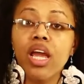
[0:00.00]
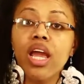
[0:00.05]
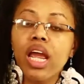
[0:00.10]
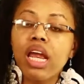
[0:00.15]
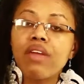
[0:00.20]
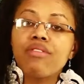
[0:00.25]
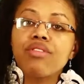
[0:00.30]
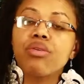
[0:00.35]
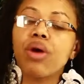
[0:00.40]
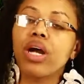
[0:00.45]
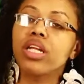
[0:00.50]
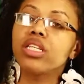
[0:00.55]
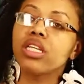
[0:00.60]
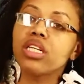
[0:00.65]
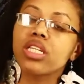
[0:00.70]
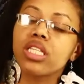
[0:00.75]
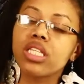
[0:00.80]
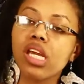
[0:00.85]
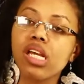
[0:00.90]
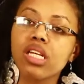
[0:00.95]
Even though I
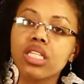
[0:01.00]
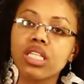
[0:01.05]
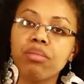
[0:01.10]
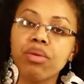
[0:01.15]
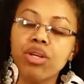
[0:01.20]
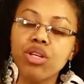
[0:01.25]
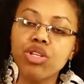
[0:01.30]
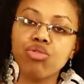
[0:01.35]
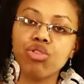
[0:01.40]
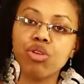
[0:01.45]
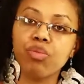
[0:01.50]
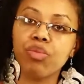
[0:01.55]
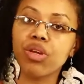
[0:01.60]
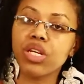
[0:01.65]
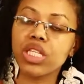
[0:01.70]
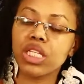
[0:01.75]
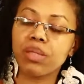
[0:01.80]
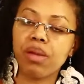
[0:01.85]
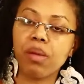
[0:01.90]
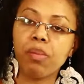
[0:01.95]
did see in some history
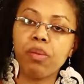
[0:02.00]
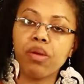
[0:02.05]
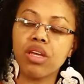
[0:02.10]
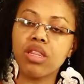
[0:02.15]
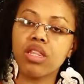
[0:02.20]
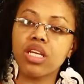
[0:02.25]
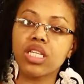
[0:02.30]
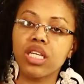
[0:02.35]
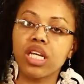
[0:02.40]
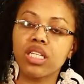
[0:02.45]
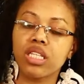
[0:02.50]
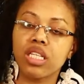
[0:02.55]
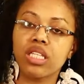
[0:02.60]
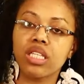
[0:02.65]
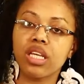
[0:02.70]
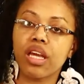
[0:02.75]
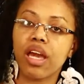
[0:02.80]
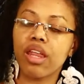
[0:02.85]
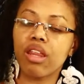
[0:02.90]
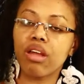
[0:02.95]
books, and me putting this lesson
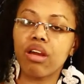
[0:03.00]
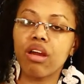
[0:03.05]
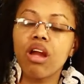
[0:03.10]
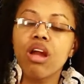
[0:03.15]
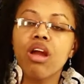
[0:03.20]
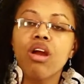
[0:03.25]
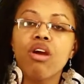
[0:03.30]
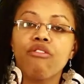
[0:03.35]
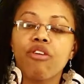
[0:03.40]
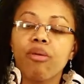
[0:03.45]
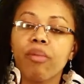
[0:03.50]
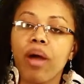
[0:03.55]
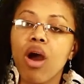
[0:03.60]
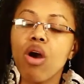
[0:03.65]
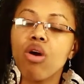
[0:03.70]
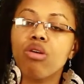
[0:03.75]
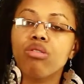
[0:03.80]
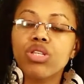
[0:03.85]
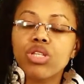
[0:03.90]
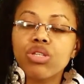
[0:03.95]
together for my
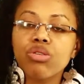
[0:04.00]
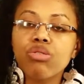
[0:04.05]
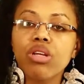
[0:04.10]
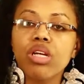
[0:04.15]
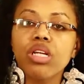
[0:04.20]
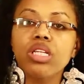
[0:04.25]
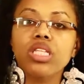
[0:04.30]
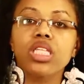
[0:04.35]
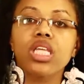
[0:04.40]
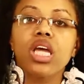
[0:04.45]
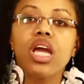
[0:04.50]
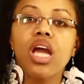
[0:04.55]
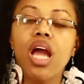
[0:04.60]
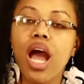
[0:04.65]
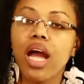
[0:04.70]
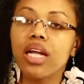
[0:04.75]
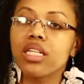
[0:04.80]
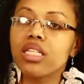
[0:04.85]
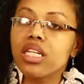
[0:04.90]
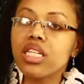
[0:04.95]
own students,
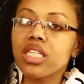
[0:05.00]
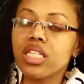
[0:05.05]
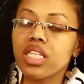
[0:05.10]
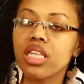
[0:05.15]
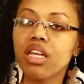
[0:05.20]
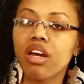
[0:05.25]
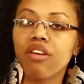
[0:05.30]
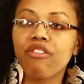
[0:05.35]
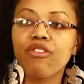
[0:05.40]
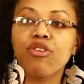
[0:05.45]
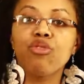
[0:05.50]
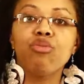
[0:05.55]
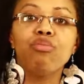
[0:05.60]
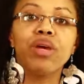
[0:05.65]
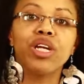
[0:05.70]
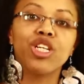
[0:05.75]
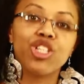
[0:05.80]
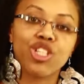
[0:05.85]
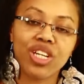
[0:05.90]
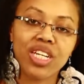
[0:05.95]
I did see a few
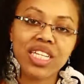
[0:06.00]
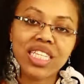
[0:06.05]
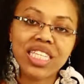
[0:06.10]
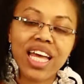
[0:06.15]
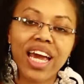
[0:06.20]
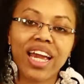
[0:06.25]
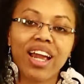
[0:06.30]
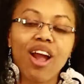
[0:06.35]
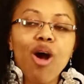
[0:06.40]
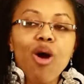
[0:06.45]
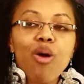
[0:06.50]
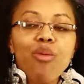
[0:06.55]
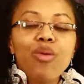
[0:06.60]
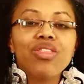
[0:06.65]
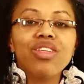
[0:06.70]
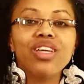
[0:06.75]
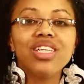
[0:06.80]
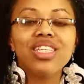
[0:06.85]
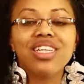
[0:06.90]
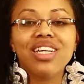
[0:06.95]
mentions like, oh, well,
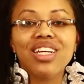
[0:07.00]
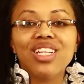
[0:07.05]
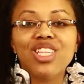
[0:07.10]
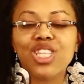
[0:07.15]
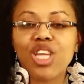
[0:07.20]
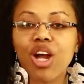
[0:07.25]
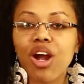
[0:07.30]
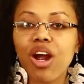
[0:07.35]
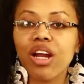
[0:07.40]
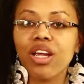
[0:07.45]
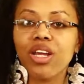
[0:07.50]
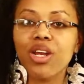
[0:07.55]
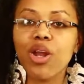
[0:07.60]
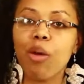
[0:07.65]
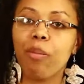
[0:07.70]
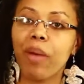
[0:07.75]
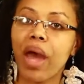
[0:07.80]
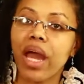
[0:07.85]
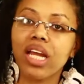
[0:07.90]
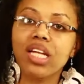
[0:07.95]
this did start, you know,
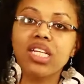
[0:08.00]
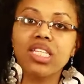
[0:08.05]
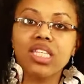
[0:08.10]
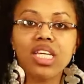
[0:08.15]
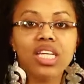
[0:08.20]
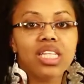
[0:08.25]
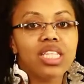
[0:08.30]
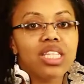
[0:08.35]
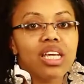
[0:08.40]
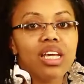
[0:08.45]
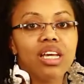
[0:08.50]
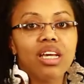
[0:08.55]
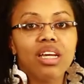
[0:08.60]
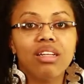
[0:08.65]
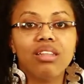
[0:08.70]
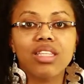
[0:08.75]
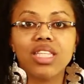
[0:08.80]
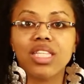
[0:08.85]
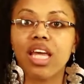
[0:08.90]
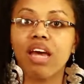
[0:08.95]
back in
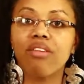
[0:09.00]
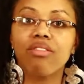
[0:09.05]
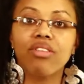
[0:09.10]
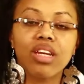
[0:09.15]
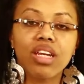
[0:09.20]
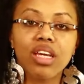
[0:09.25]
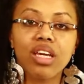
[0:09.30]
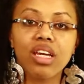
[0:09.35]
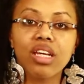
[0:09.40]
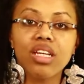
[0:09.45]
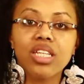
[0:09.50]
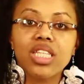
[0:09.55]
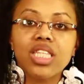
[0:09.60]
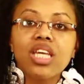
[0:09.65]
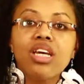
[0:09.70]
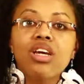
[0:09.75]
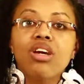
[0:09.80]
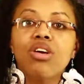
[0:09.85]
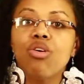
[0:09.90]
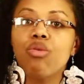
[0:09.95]
sixteen seventies
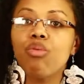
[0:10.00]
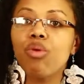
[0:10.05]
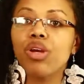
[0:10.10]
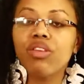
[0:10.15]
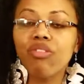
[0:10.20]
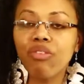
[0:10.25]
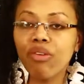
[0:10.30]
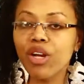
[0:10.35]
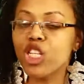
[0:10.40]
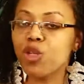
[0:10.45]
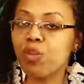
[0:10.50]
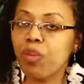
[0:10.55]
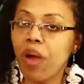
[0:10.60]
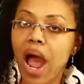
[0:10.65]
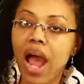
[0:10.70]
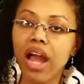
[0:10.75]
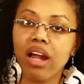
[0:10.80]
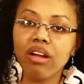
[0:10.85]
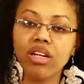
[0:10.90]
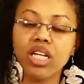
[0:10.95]
with French
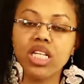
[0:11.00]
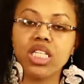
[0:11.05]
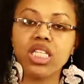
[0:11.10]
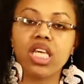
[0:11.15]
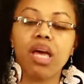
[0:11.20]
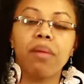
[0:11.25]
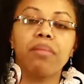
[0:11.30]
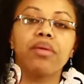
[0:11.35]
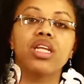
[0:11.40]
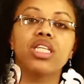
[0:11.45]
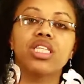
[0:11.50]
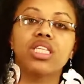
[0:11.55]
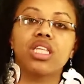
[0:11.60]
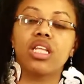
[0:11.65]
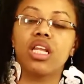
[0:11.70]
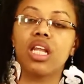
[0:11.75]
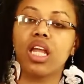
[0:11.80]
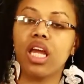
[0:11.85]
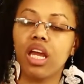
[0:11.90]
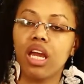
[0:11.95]
pirates coming into
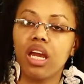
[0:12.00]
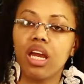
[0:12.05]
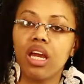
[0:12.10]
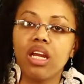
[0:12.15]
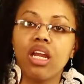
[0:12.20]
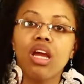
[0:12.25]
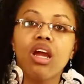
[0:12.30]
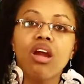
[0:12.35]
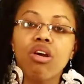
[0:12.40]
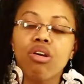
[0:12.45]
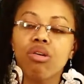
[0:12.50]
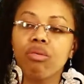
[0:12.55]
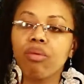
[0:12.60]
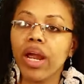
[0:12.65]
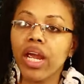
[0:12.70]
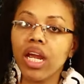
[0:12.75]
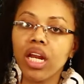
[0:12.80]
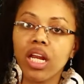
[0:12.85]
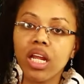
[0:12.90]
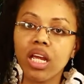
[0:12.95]
the land,
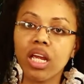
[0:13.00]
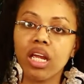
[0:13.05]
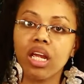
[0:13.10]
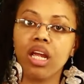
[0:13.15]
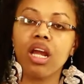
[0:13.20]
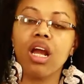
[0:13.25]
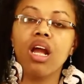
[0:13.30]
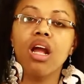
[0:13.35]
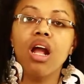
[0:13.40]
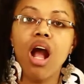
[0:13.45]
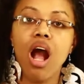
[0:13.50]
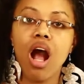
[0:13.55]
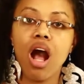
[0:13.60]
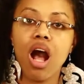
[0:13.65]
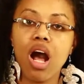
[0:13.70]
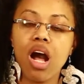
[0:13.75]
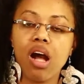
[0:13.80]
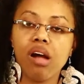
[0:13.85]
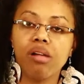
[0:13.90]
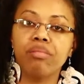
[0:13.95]
raiding.
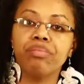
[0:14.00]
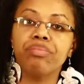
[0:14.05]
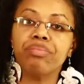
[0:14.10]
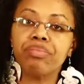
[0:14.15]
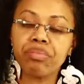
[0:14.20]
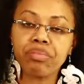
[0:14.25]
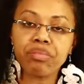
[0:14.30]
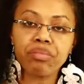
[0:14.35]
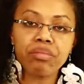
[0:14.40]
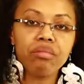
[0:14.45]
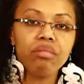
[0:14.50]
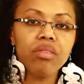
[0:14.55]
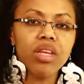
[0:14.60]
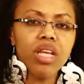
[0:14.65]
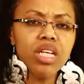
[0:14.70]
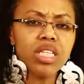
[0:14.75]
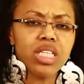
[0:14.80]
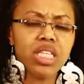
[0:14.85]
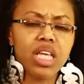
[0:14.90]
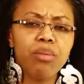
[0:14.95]
Um,
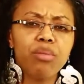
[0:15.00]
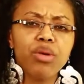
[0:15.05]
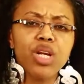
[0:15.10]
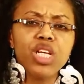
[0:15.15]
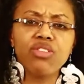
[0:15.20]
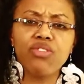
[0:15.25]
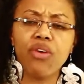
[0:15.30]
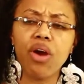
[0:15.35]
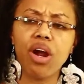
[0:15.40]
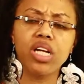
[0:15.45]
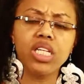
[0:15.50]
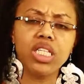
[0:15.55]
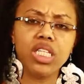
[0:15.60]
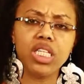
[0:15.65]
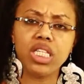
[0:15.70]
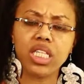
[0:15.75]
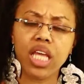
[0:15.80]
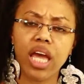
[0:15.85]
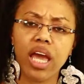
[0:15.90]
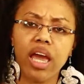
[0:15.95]
someone as far as to
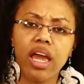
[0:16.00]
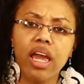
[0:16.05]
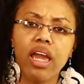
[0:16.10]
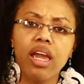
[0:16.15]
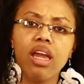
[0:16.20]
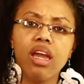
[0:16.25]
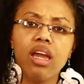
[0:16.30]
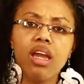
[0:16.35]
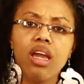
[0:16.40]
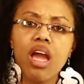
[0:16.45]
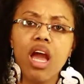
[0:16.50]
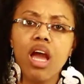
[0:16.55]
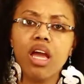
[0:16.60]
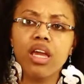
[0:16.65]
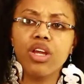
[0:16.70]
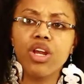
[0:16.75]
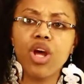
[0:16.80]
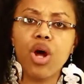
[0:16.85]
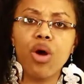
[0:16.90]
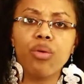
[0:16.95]
say,
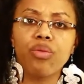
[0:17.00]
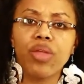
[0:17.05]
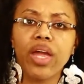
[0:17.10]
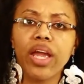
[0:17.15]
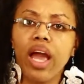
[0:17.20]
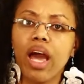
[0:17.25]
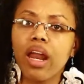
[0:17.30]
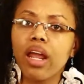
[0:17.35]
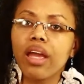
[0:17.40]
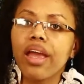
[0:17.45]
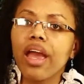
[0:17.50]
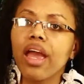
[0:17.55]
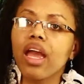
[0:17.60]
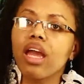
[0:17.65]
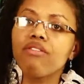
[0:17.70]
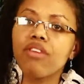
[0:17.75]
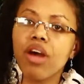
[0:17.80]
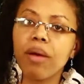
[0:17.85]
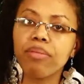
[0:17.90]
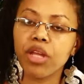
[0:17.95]
you know, they kind of
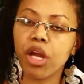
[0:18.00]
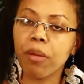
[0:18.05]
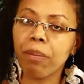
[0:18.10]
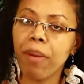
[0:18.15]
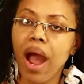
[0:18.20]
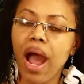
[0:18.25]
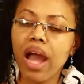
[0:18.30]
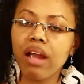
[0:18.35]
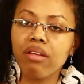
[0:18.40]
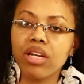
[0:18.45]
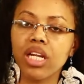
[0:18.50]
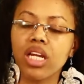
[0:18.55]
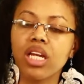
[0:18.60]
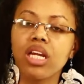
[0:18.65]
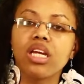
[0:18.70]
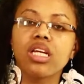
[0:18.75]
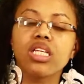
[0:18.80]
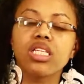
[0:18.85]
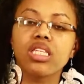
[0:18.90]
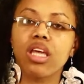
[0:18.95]
gave up their
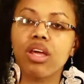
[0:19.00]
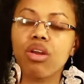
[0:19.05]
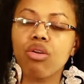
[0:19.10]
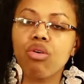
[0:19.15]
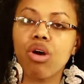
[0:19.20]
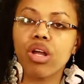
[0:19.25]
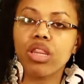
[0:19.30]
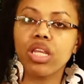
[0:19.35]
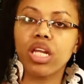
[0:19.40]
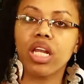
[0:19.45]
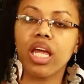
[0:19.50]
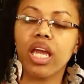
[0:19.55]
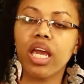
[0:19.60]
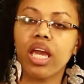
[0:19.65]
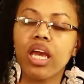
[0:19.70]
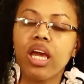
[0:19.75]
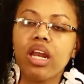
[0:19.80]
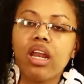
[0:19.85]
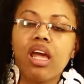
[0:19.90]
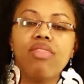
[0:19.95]
pirating, settled on the
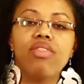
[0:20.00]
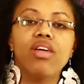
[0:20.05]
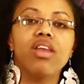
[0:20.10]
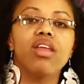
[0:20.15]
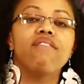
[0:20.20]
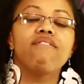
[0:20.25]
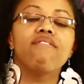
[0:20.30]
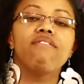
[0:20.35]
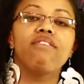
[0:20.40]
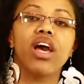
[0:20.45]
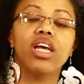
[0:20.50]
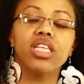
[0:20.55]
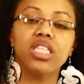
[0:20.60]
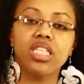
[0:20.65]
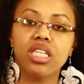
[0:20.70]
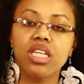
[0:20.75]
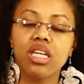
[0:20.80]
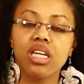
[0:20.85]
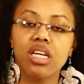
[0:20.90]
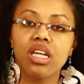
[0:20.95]
land, and then
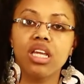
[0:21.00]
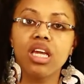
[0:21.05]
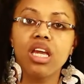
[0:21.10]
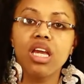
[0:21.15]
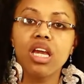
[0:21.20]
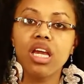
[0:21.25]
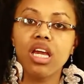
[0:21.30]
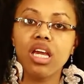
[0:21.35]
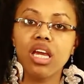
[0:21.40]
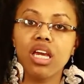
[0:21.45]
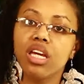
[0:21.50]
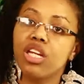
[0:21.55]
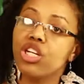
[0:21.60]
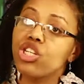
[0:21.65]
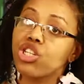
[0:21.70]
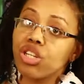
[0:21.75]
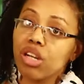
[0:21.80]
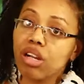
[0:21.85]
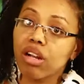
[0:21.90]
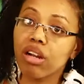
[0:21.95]
invested in
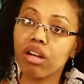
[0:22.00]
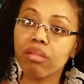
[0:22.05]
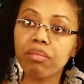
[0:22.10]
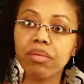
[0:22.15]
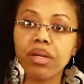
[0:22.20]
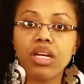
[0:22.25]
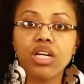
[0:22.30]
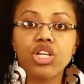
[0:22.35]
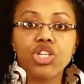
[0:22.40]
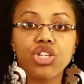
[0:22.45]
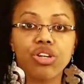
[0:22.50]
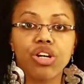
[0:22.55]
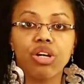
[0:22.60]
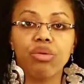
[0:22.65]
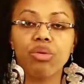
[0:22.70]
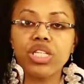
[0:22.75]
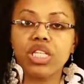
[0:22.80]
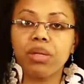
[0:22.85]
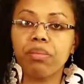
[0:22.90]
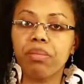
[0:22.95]
sugar because sugar
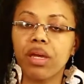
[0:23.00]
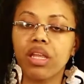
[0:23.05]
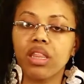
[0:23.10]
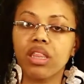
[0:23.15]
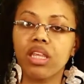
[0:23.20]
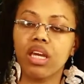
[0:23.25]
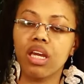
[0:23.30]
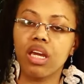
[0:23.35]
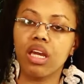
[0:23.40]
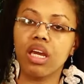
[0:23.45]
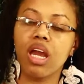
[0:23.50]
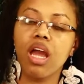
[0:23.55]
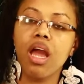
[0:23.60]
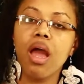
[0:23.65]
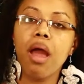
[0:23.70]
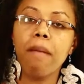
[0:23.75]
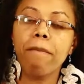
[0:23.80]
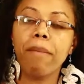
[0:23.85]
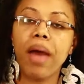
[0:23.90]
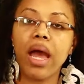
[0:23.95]
was a big thing
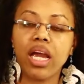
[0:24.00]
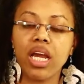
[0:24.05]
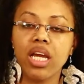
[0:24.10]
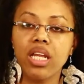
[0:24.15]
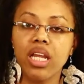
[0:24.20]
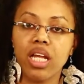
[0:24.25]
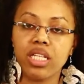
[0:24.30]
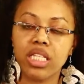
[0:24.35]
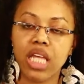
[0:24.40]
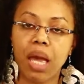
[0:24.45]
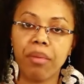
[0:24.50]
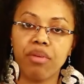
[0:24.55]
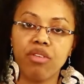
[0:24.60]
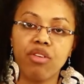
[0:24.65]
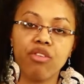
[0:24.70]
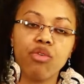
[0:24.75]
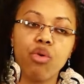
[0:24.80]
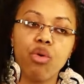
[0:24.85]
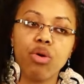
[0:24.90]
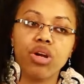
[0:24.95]
back in that time. And
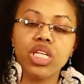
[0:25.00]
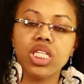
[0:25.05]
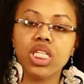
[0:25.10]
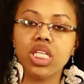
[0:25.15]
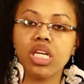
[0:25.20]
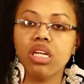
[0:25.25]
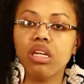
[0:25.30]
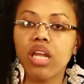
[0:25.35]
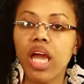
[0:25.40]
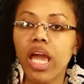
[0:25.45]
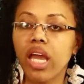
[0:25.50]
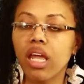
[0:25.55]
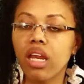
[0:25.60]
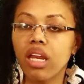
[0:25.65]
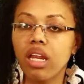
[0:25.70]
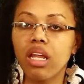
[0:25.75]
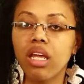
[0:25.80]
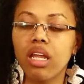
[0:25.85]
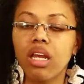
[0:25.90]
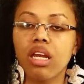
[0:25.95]
of course, it
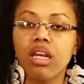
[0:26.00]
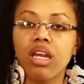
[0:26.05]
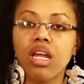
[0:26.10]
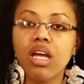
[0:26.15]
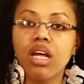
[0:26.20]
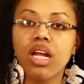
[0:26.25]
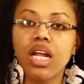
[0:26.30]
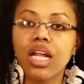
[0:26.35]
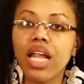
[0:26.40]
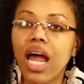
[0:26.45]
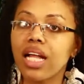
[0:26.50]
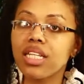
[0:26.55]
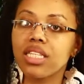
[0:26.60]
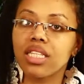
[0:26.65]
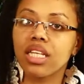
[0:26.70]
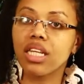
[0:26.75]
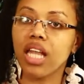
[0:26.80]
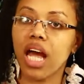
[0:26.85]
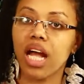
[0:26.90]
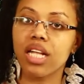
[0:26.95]
aided in lots
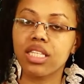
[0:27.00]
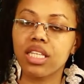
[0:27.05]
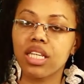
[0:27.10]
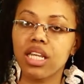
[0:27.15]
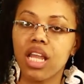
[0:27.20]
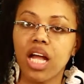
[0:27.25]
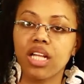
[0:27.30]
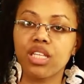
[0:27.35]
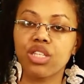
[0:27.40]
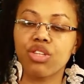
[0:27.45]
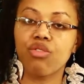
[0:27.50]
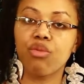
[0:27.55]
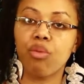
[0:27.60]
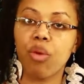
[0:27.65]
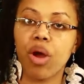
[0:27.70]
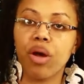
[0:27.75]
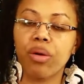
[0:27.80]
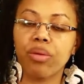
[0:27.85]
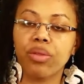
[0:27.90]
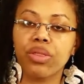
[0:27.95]
and lots and lots of
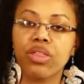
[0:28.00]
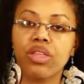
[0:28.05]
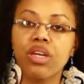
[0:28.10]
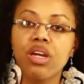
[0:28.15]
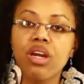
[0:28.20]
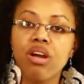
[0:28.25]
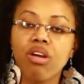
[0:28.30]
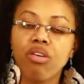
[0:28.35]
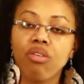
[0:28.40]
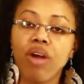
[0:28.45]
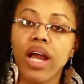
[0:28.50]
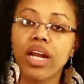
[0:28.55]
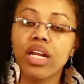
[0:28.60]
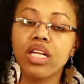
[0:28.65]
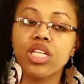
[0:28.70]
wealth, right?